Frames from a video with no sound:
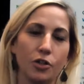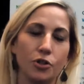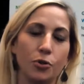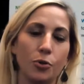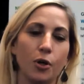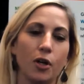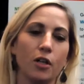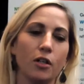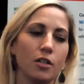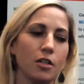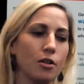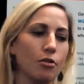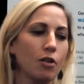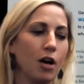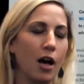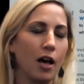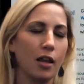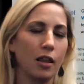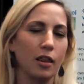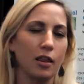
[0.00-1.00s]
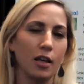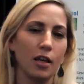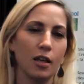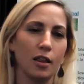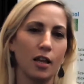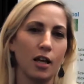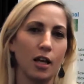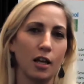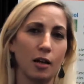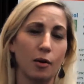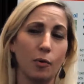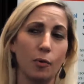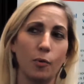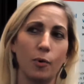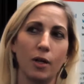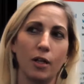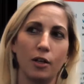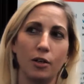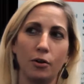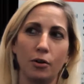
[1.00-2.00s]
Sure. So I think that
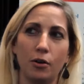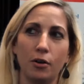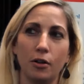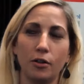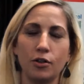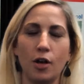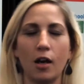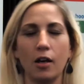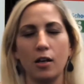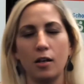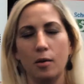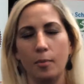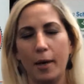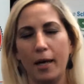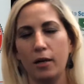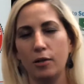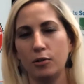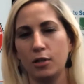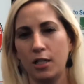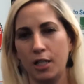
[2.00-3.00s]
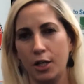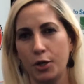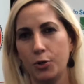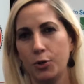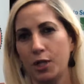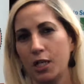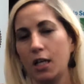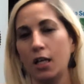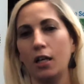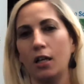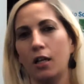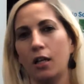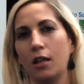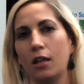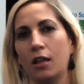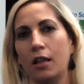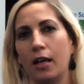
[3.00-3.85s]
when you're talking about TOD,